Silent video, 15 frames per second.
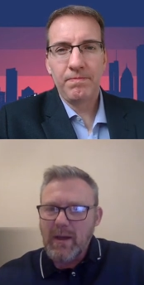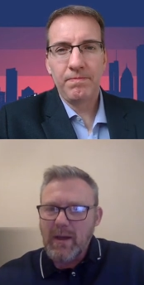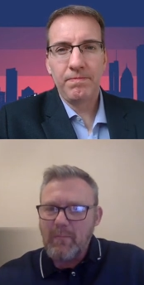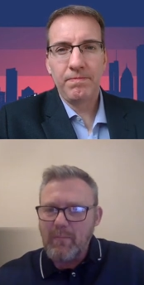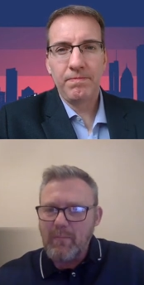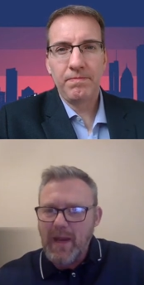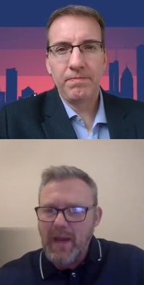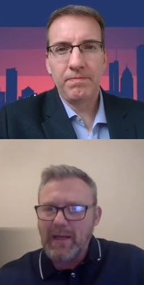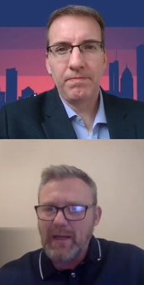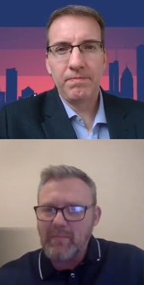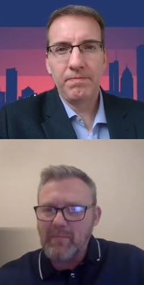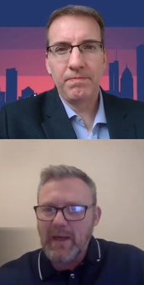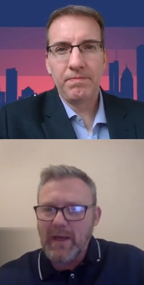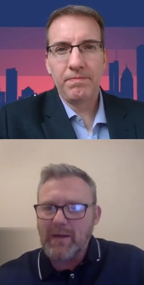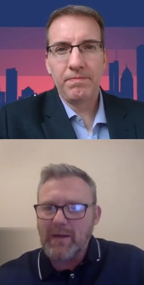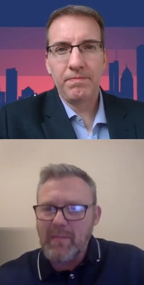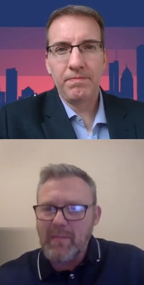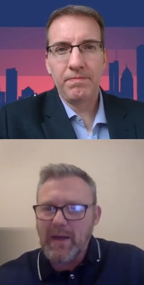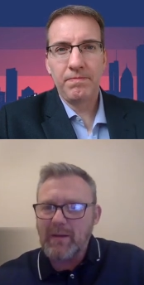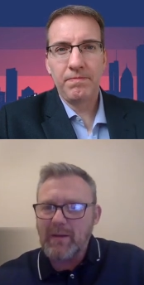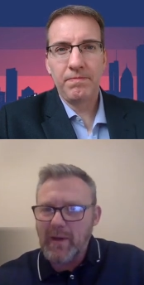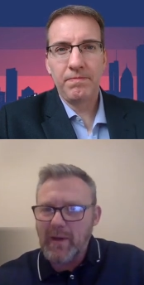Speaker 1: many, many,
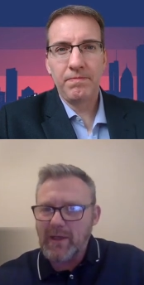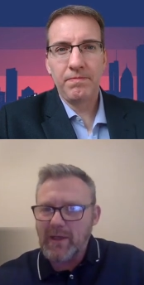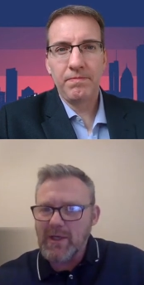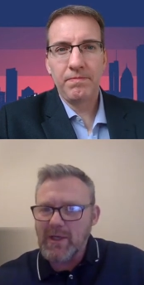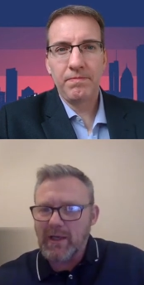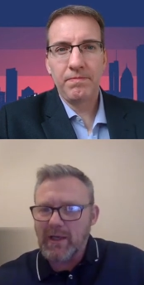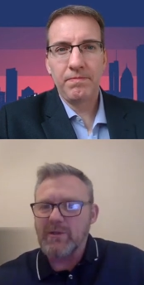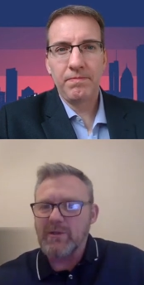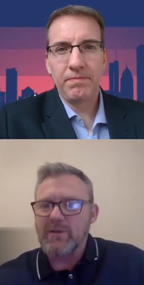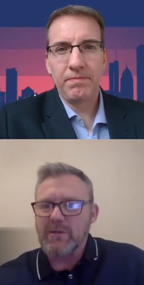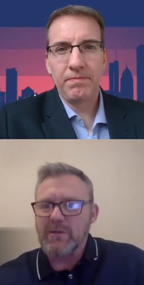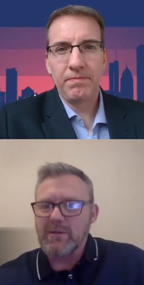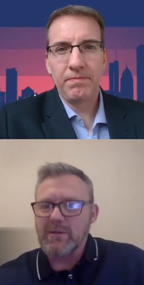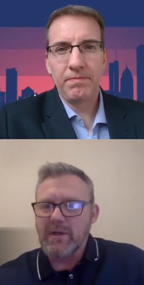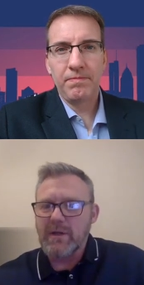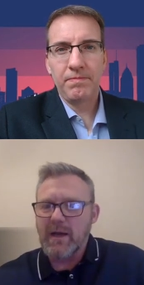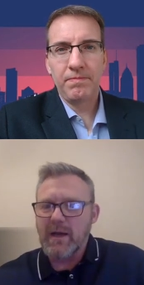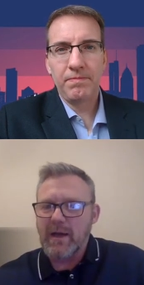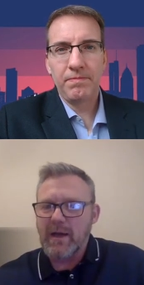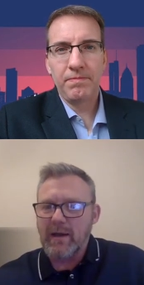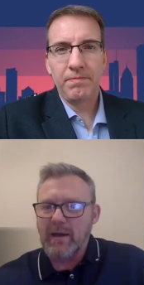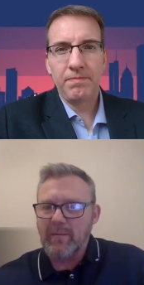many, many challenges
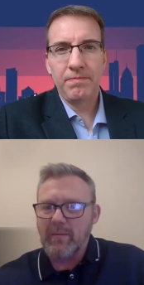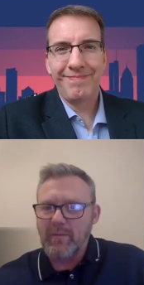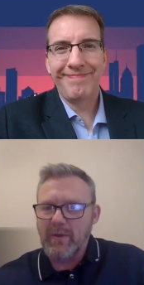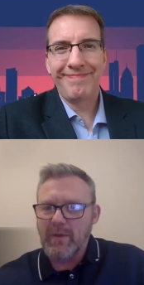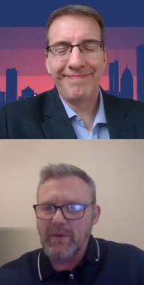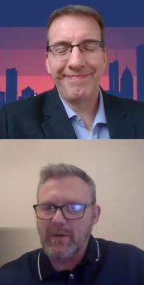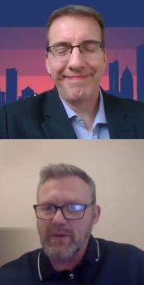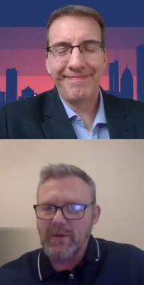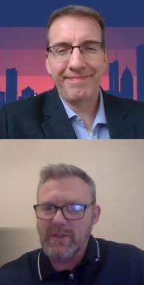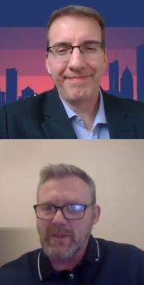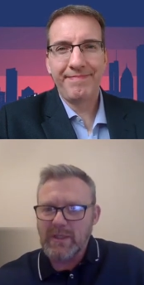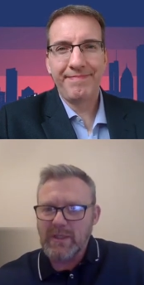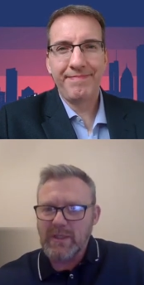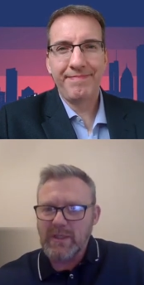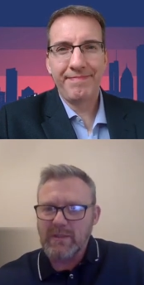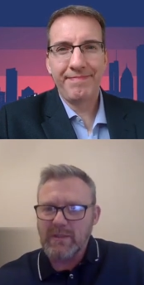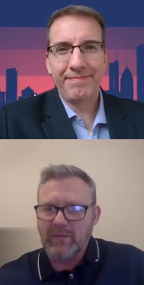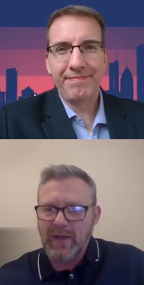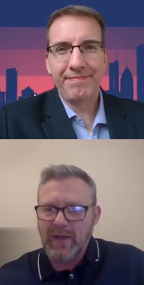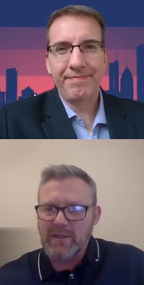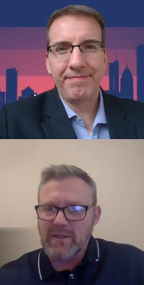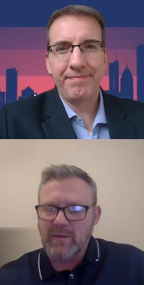um, that, that cities are
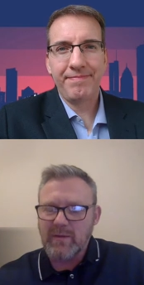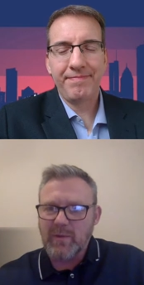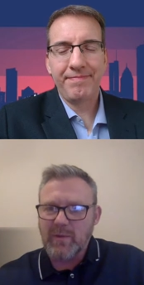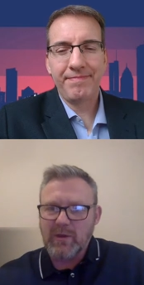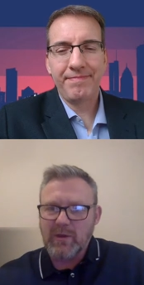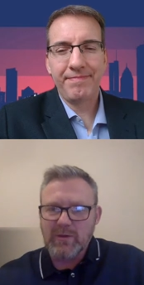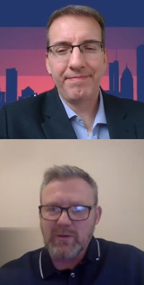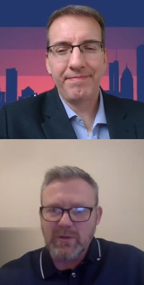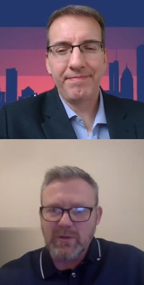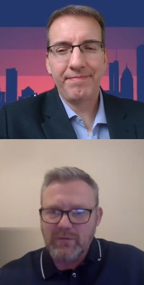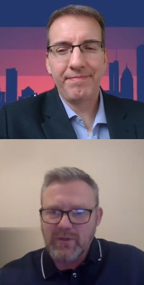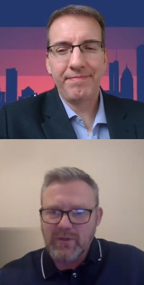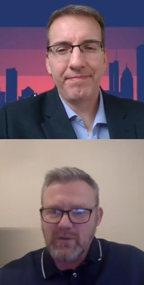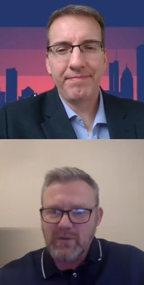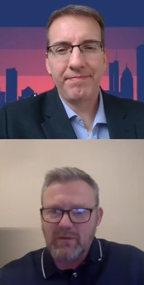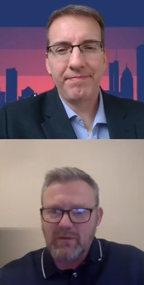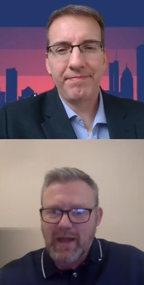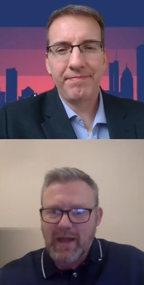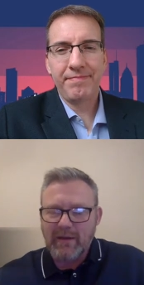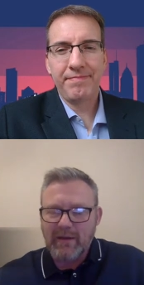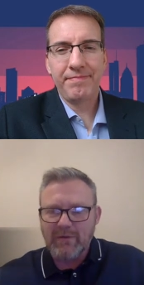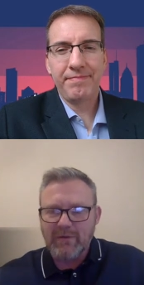facing because of
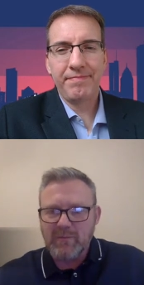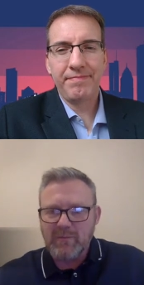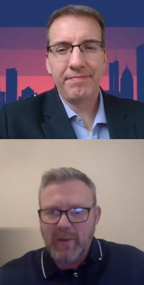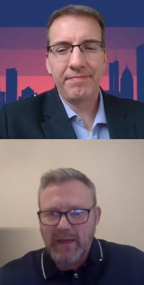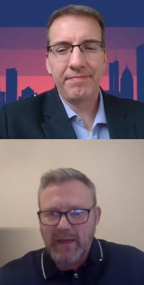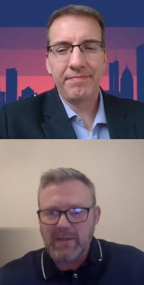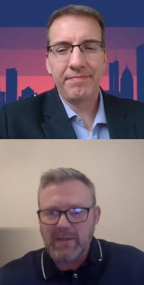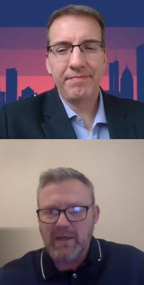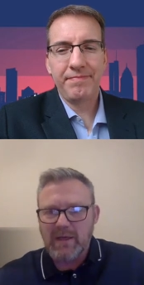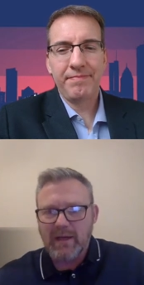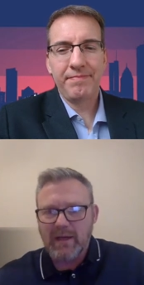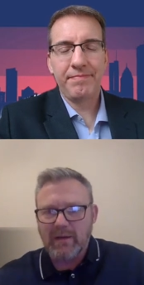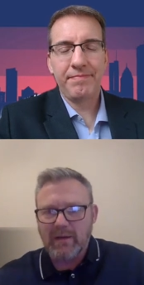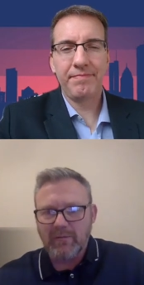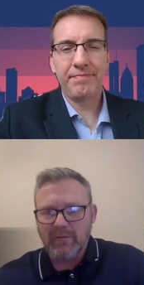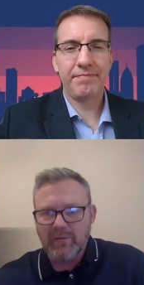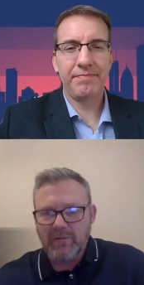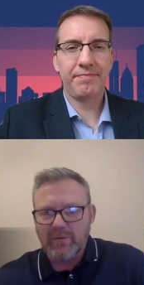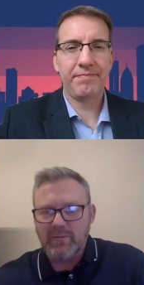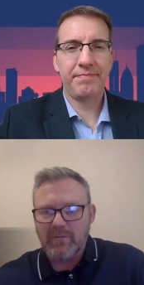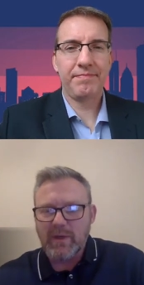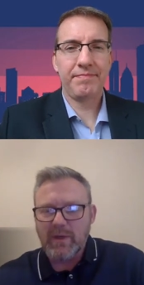lack of space and lack of
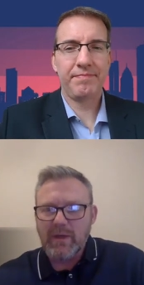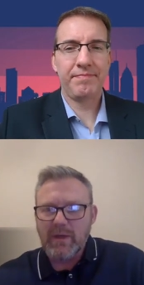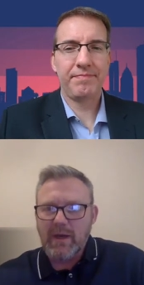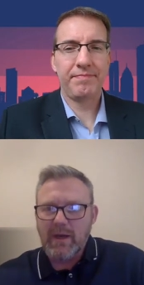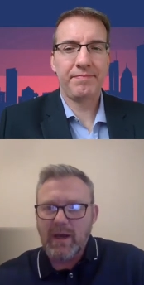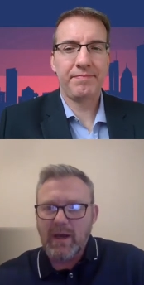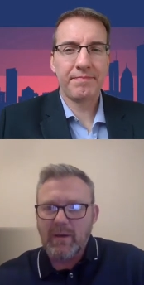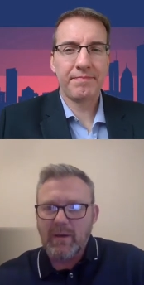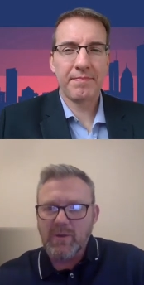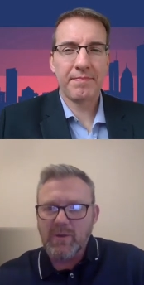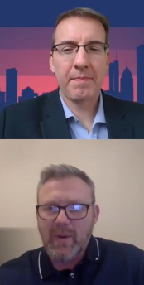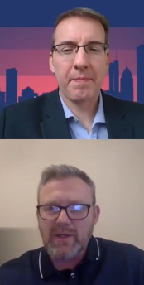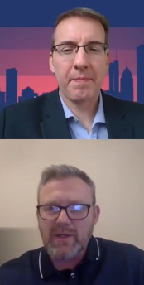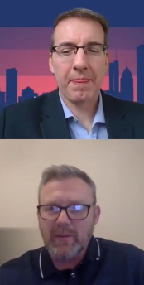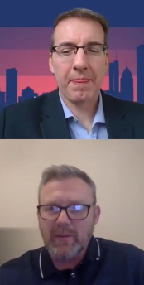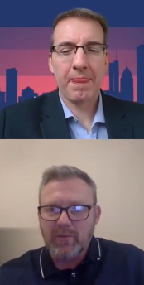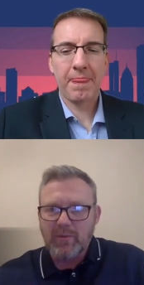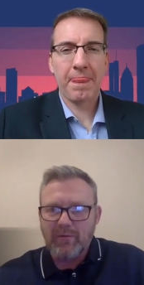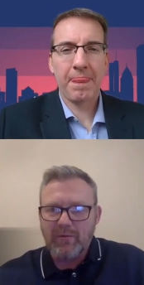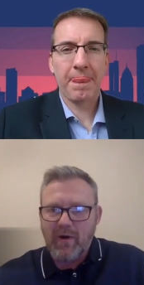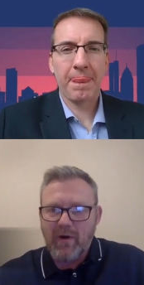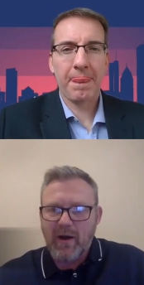room um, to actually
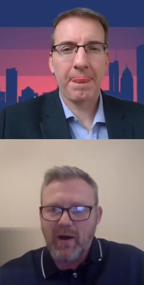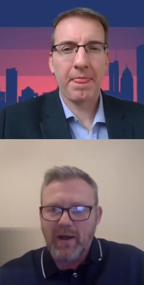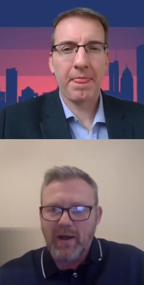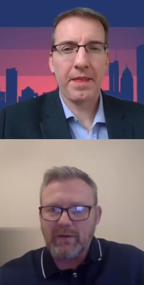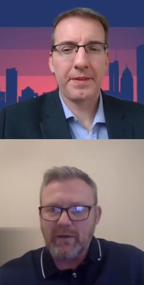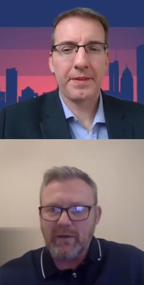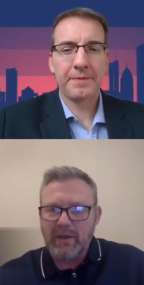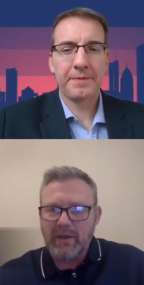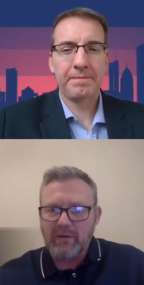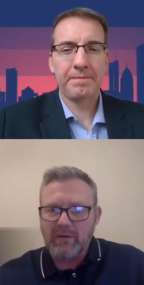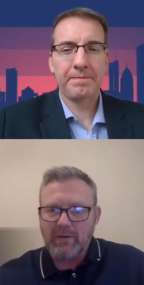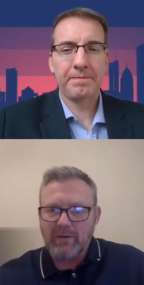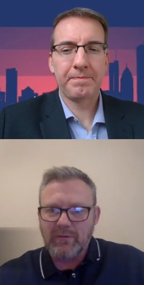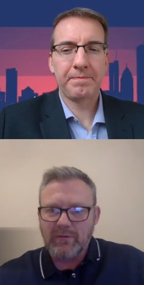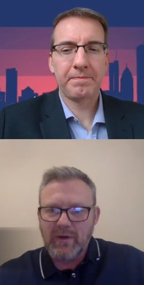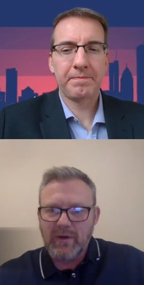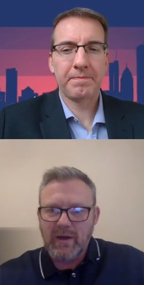provide enough